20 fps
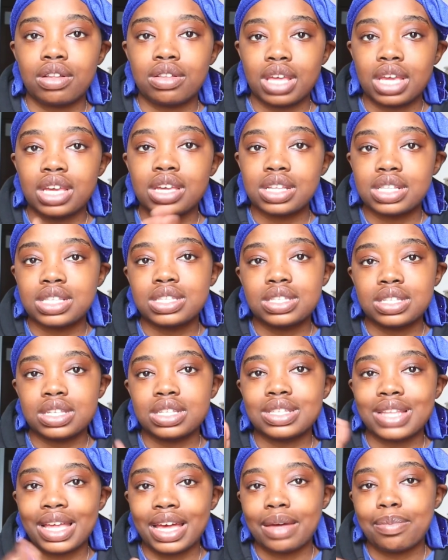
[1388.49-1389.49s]
Like it's
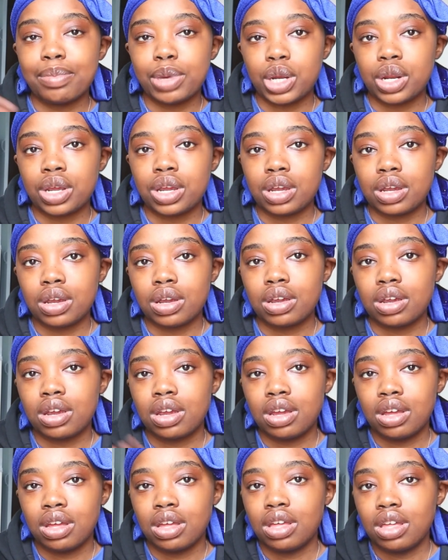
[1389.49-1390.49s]
like a better,
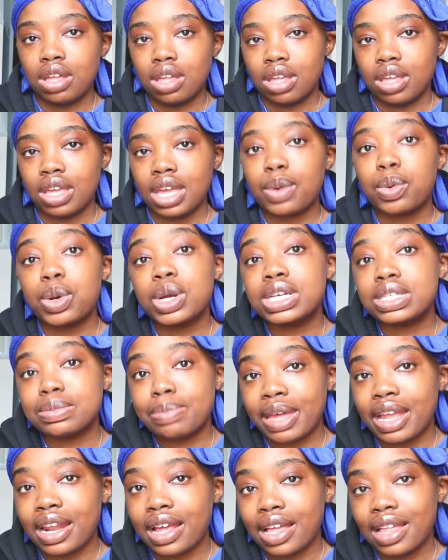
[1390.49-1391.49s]
it works
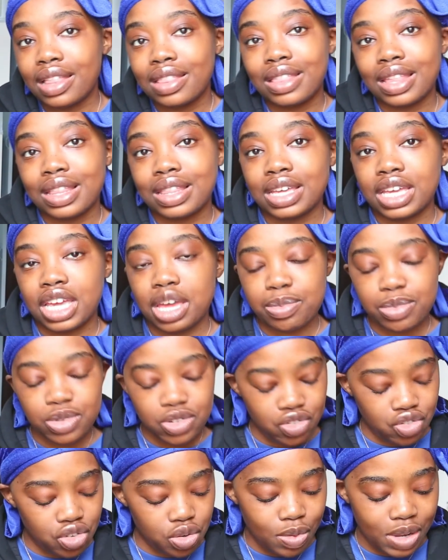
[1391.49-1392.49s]
better than the
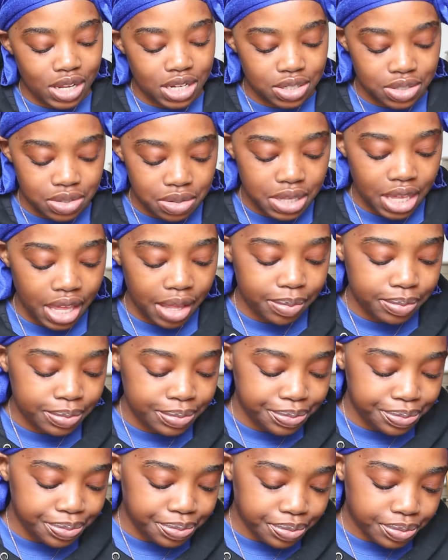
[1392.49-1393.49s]
chemistry one. So yeah.
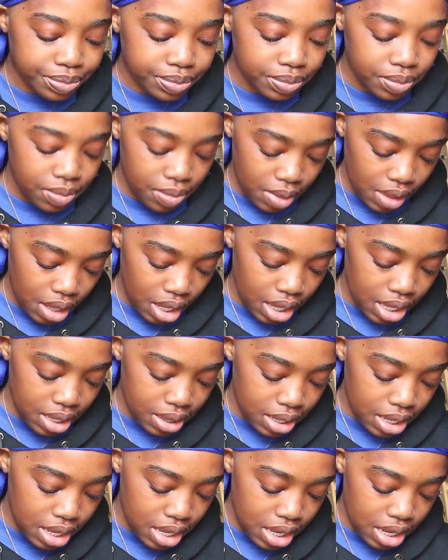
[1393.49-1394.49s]

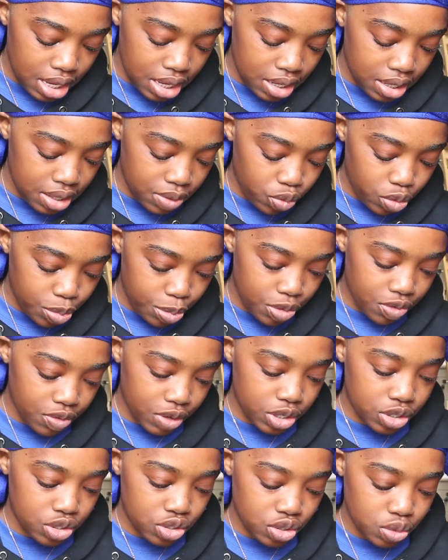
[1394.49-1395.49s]
And then we move
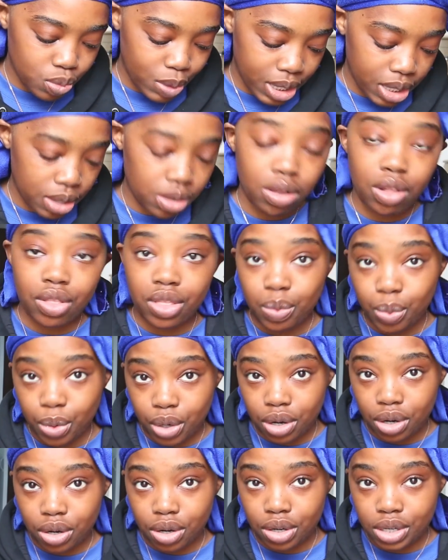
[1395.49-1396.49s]
on to what I call the
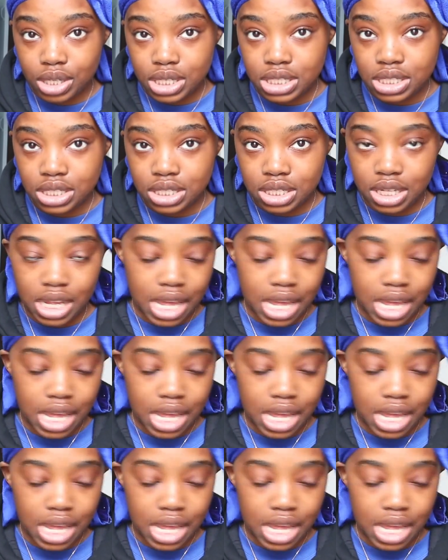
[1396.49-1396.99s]
Word.